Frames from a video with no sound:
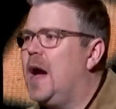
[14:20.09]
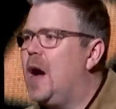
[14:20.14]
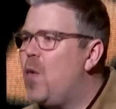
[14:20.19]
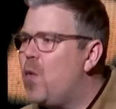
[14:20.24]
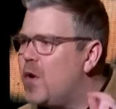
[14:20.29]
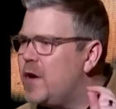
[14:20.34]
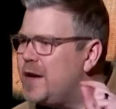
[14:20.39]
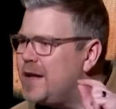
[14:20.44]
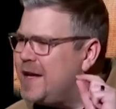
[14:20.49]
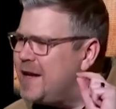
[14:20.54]
I
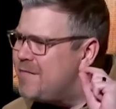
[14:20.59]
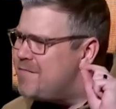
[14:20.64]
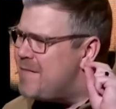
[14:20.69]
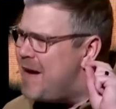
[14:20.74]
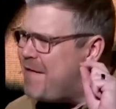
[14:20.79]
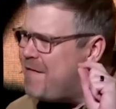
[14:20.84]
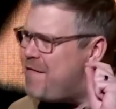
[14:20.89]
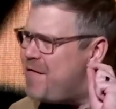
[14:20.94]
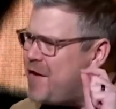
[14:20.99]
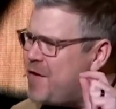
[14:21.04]
wanted to give
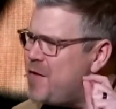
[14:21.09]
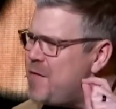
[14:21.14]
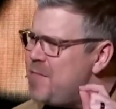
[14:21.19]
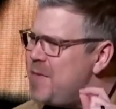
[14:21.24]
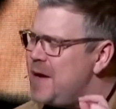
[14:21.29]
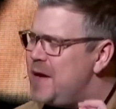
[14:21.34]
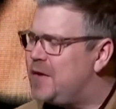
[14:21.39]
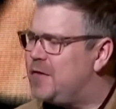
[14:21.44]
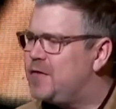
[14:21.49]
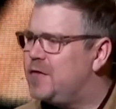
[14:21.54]
my very
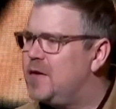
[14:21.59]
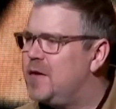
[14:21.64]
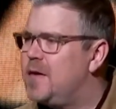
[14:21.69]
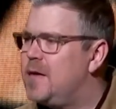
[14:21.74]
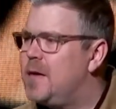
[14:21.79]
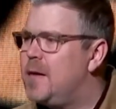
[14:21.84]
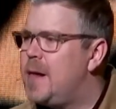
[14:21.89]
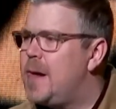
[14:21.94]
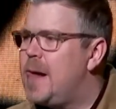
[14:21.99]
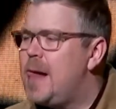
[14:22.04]
best.
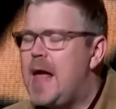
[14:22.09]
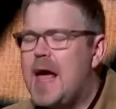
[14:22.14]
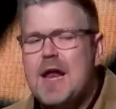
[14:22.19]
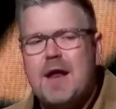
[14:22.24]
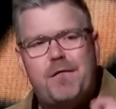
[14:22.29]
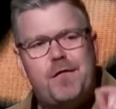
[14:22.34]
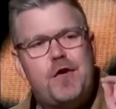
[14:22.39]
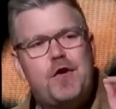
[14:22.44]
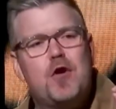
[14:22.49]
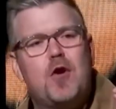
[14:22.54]

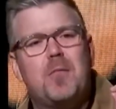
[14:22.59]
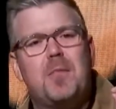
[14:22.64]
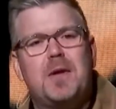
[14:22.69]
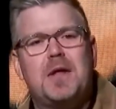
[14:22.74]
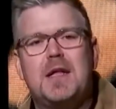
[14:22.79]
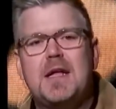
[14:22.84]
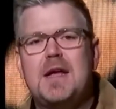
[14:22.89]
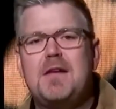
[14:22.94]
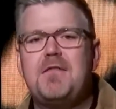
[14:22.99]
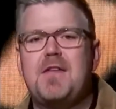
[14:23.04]
And if you don't
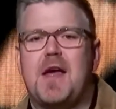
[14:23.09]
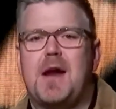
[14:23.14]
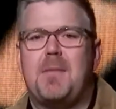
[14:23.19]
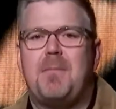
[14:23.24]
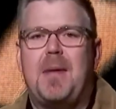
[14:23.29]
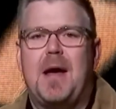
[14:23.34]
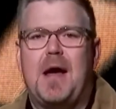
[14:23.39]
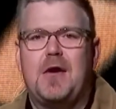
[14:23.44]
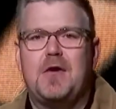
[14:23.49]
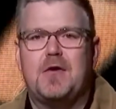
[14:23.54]
believe that
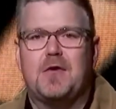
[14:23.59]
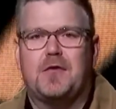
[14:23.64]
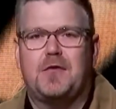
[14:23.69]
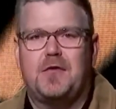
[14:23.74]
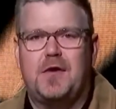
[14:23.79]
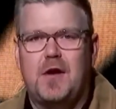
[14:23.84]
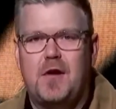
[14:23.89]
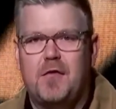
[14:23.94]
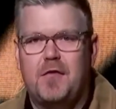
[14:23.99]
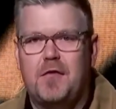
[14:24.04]
about
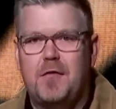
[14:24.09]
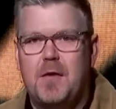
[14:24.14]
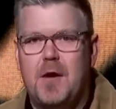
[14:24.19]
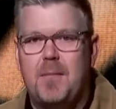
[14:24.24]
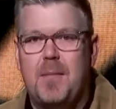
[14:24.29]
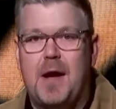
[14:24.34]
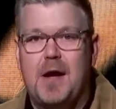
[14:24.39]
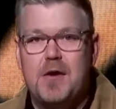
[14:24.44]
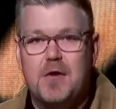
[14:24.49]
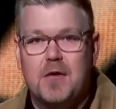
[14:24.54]
yourself,
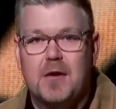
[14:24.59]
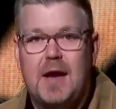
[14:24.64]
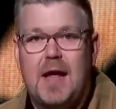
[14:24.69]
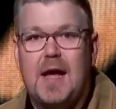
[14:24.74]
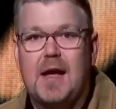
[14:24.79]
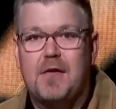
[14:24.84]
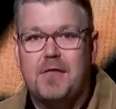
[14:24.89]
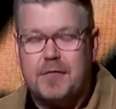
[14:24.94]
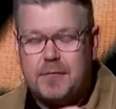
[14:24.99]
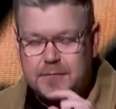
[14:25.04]
about your
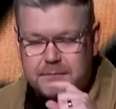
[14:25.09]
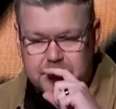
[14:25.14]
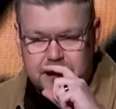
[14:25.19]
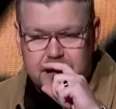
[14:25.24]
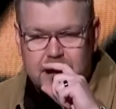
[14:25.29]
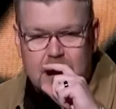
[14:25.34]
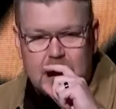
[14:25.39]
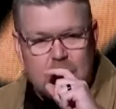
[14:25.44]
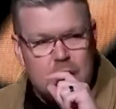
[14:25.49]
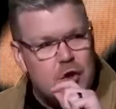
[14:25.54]
life,
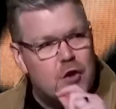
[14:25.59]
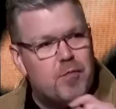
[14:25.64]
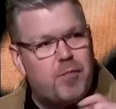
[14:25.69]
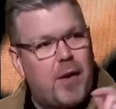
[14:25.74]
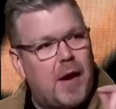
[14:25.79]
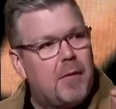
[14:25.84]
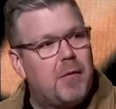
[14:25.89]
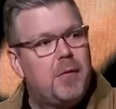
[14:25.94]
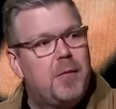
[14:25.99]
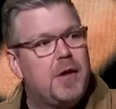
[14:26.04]
you're
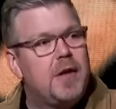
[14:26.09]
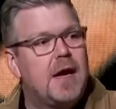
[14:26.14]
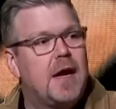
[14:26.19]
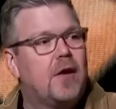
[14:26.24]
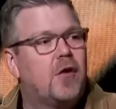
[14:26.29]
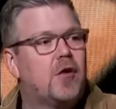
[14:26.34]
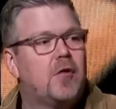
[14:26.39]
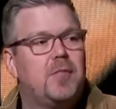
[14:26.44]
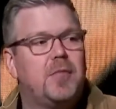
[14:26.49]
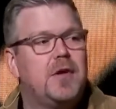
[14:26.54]
probably
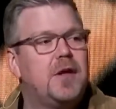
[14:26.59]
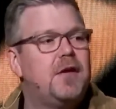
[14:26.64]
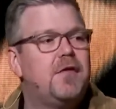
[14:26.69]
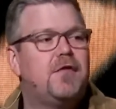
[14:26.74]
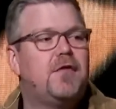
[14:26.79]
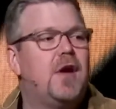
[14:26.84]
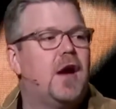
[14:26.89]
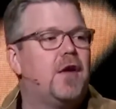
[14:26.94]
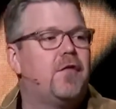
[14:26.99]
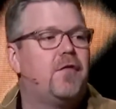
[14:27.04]
not going to
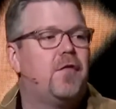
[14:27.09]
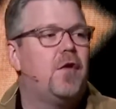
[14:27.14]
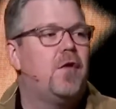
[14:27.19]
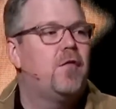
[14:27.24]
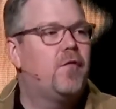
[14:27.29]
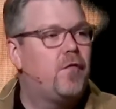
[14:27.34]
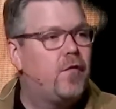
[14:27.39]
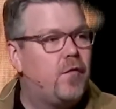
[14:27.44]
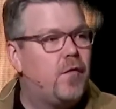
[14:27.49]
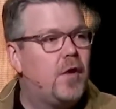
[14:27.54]
believe God
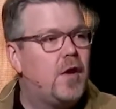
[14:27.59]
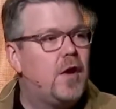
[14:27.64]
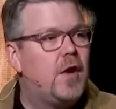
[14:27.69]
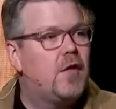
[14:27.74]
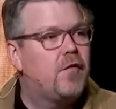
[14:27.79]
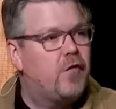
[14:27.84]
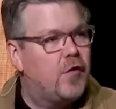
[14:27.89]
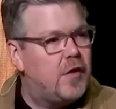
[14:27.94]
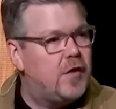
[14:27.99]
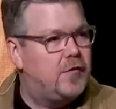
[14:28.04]

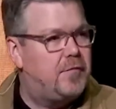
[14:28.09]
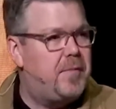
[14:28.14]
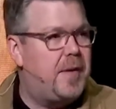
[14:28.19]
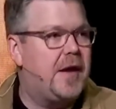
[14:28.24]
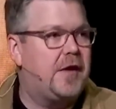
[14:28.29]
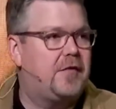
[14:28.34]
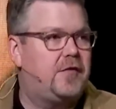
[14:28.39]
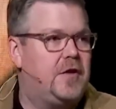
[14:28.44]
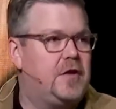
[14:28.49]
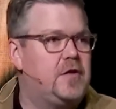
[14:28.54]
for his
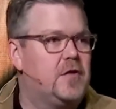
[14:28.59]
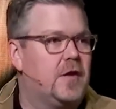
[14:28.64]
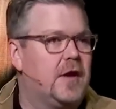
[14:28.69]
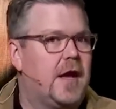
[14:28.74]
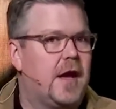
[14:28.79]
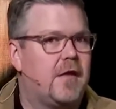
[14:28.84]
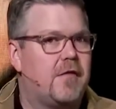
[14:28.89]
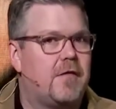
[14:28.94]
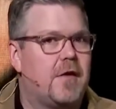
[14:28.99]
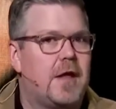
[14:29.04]
best in your
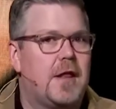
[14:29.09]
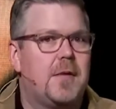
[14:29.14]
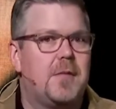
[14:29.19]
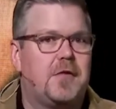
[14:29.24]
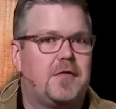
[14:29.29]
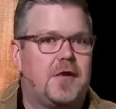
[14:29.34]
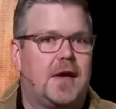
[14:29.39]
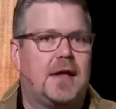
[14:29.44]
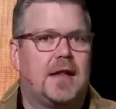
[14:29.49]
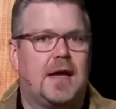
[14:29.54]
life. Let
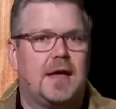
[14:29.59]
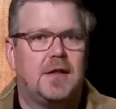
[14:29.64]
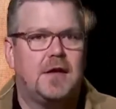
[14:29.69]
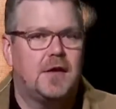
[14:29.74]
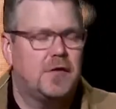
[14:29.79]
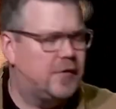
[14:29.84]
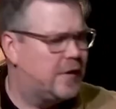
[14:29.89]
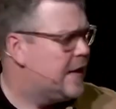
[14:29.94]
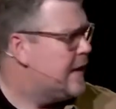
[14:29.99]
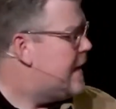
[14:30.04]
me say it like
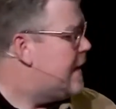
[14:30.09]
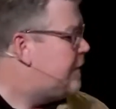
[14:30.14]
this.